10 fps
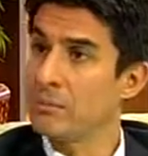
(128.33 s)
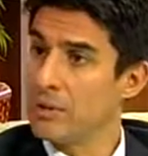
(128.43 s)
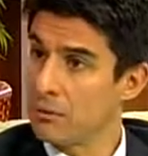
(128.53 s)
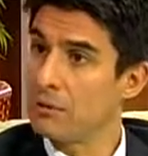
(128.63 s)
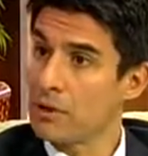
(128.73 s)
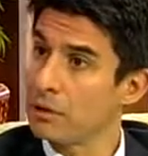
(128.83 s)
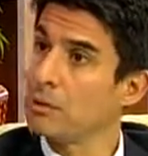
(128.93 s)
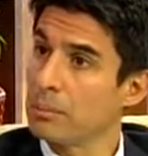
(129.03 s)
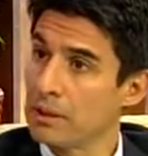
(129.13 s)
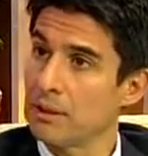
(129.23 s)
be reversed
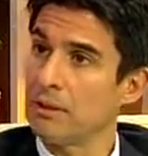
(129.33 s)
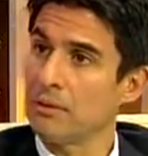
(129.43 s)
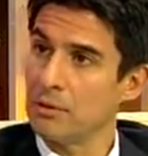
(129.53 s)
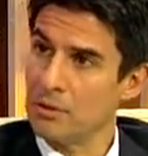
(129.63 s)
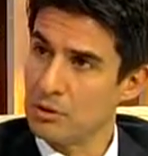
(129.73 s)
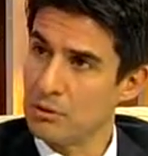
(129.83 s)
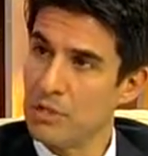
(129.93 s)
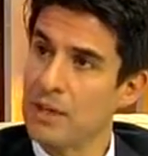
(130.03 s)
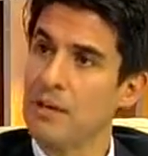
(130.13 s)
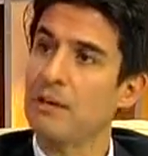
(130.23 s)
completely. So you need to
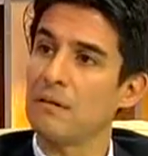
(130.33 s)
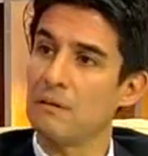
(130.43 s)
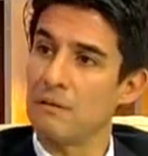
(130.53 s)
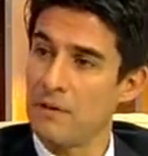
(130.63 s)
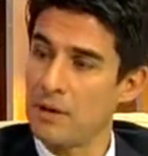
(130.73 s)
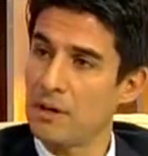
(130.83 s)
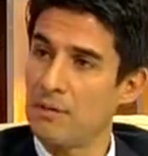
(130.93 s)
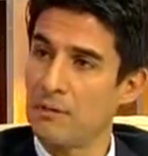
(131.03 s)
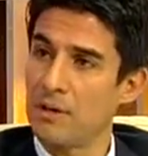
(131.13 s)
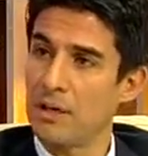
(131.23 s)
think very,
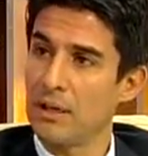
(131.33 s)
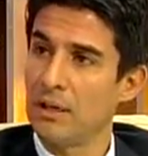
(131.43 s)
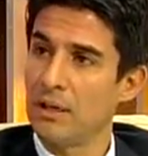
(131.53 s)
very